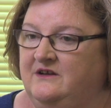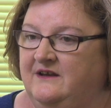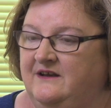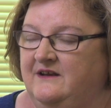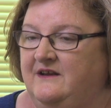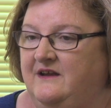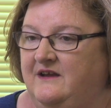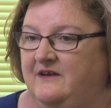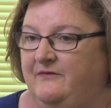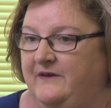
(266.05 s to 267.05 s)
can
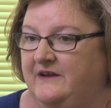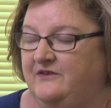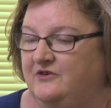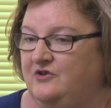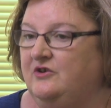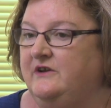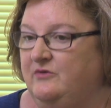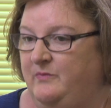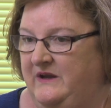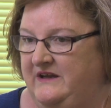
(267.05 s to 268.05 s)
affect the newly
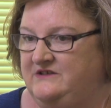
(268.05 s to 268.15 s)
repaired